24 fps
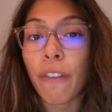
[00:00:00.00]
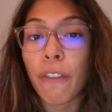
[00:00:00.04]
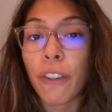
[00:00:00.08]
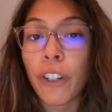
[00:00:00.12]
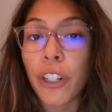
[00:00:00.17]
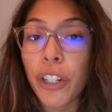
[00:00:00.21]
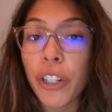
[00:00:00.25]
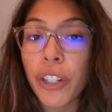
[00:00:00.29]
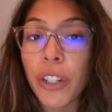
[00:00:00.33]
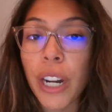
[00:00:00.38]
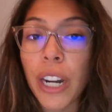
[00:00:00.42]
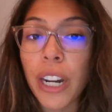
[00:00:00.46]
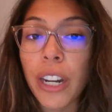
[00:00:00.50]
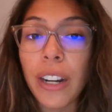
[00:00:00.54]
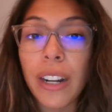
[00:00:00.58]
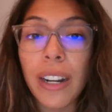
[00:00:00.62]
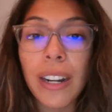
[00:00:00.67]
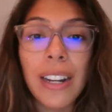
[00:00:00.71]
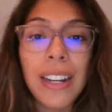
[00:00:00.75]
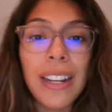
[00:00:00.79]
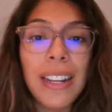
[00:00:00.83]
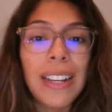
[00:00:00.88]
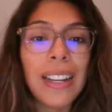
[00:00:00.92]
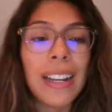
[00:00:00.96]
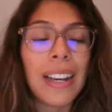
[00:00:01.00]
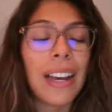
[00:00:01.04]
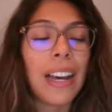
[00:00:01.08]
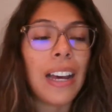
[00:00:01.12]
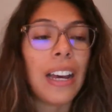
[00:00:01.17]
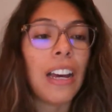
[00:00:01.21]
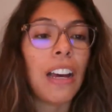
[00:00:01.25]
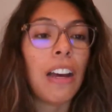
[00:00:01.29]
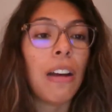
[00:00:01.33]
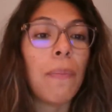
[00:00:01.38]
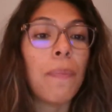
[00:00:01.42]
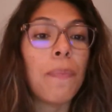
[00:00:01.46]
the refrigerator
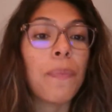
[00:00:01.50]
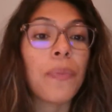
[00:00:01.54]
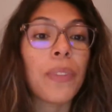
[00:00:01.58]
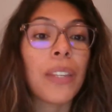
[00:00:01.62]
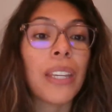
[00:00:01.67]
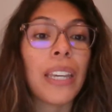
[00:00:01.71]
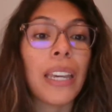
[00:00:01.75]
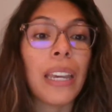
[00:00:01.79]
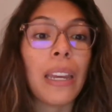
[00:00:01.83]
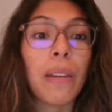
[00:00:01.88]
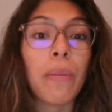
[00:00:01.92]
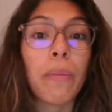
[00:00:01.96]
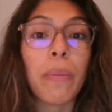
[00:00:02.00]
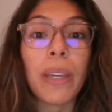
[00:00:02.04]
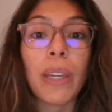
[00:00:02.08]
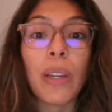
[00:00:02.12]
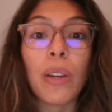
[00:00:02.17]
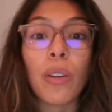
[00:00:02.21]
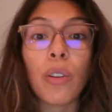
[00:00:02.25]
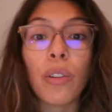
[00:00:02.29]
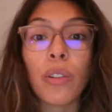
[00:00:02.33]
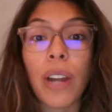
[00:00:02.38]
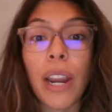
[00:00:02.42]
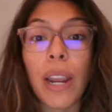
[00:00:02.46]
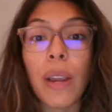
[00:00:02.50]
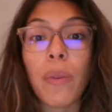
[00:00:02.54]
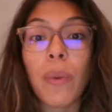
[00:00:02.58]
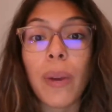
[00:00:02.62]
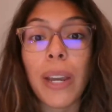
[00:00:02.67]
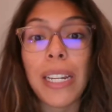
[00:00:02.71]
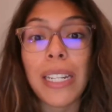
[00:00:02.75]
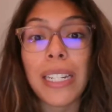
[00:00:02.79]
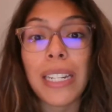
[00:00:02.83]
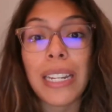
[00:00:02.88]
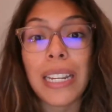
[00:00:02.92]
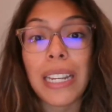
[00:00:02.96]
can be a great
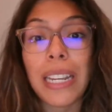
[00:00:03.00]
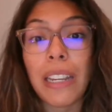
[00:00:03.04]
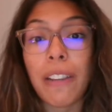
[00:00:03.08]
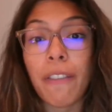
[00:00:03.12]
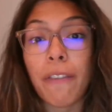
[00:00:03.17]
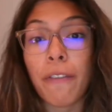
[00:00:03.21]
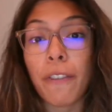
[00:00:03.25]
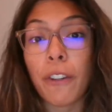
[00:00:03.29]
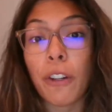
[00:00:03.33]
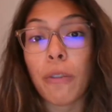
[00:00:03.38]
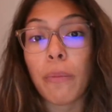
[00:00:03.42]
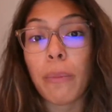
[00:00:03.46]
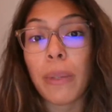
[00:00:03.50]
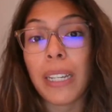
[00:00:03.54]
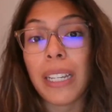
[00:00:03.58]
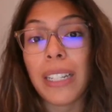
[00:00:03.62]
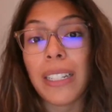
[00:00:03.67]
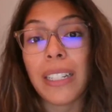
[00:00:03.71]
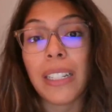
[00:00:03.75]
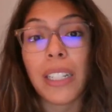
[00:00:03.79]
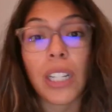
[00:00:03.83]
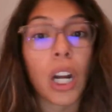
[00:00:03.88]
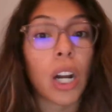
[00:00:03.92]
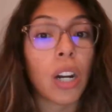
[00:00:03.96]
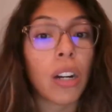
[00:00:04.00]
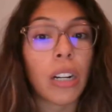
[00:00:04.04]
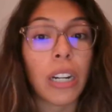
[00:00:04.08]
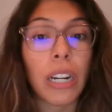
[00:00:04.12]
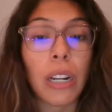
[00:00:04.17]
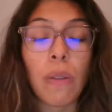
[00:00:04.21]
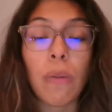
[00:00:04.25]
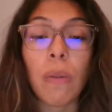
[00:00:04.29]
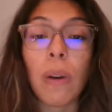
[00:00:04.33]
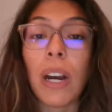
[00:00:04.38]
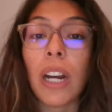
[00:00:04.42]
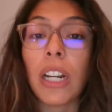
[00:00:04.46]
way to eat fruit because it's
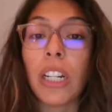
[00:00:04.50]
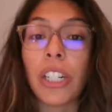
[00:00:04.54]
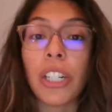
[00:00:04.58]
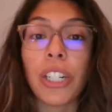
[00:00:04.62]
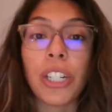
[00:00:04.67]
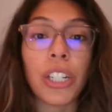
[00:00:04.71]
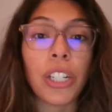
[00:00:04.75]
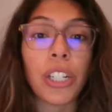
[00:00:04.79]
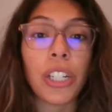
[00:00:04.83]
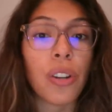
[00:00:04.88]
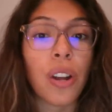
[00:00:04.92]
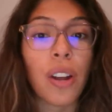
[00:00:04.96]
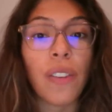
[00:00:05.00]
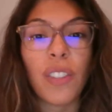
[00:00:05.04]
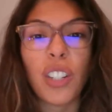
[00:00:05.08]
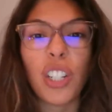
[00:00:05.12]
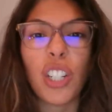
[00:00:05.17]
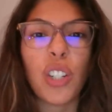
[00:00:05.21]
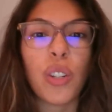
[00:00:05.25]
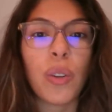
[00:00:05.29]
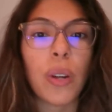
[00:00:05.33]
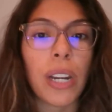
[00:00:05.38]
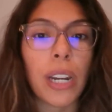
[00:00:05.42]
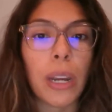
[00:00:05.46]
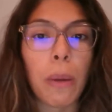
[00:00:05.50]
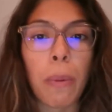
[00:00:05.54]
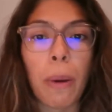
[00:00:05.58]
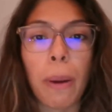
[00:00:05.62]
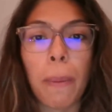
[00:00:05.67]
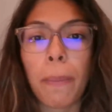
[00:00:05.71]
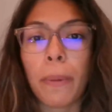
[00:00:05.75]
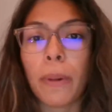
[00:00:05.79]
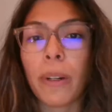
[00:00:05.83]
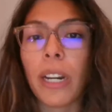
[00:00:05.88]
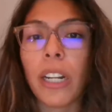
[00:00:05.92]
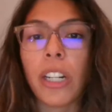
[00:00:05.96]
already washed. You don't have to do any
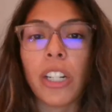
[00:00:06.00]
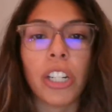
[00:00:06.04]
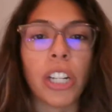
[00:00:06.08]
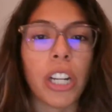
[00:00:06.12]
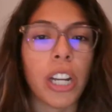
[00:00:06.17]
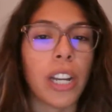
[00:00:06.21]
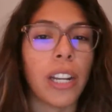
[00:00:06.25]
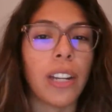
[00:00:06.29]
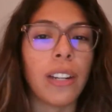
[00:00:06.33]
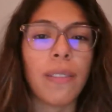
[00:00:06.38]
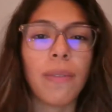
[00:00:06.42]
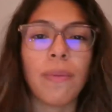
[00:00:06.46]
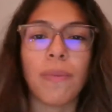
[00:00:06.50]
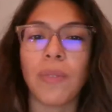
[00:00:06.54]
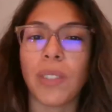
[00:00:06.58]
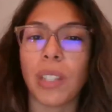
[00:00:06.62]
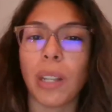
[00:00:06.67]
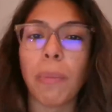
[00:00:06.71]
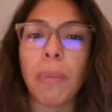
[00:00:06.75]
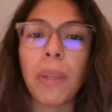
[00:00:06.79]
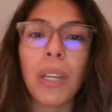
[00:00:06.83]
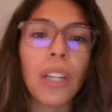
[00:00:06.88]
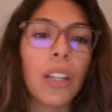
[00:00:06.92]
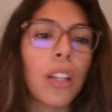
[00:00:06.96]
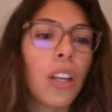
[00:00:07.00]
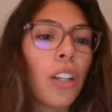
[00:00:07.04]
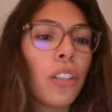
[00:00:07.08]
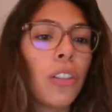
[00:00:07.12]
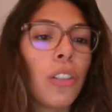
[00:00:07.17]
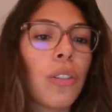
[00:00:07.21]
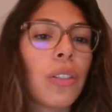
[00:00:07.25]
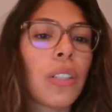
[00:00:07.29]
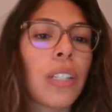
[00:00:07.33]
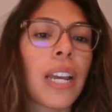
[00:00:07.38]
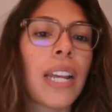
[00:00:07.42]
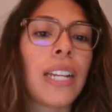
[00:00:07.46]
preparation, something
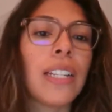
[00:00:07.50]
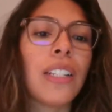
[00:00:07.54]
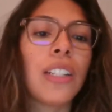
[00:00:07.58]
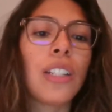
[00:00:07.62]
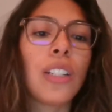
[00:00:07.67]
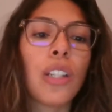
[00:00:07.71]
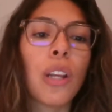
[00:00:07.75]
along those lines.